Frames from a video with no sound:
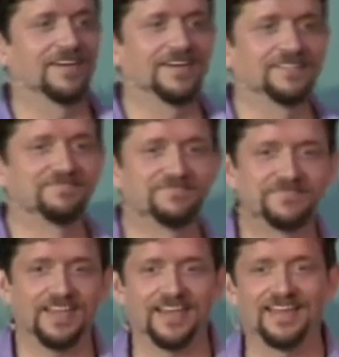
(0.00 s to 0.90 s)
Oh,
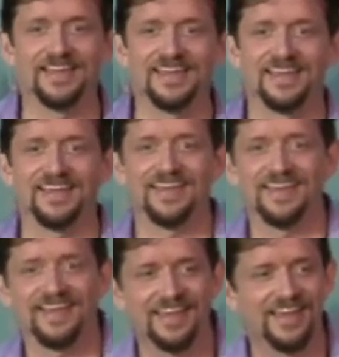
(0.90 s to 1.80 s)
I,
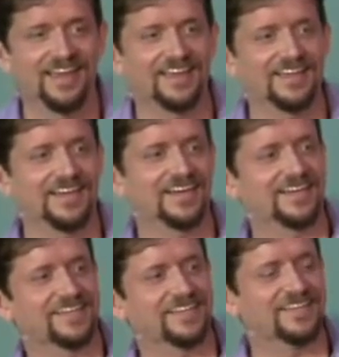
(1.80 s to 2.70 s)
and
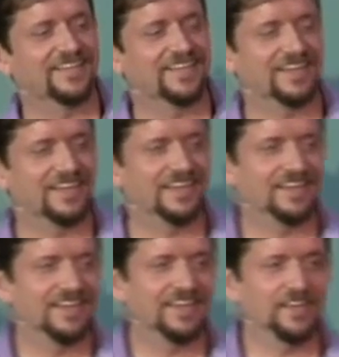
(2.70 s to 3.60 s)
uh,
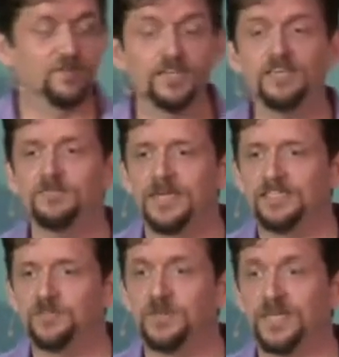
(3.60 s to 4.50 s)
it really
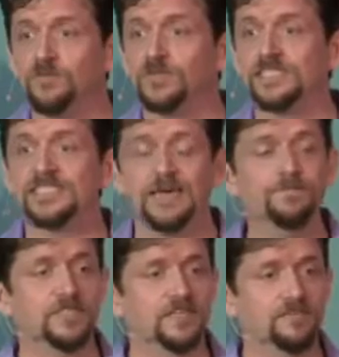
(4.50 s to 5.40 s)
means being
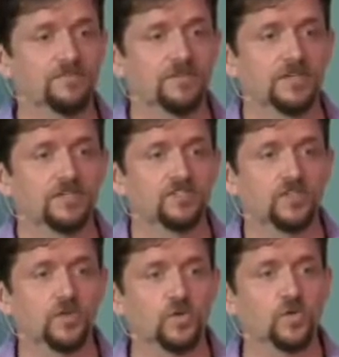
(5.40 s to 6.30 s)
receptive
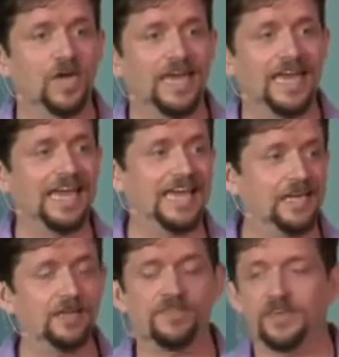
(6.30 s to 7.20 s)
to
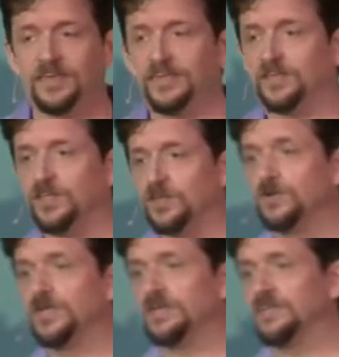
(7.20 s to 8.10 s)
anything,
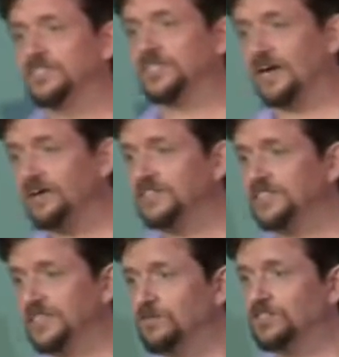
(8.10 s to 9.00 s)
including the
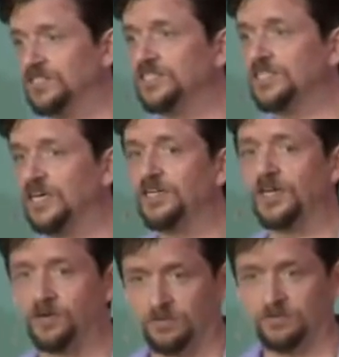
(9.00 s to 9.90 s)
scariest thing, which is the
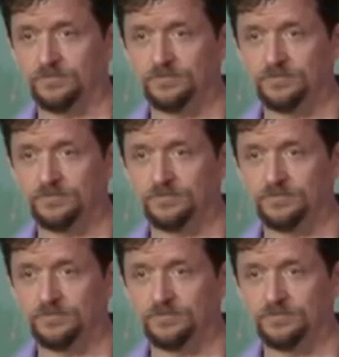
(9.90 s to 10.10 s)
unknown.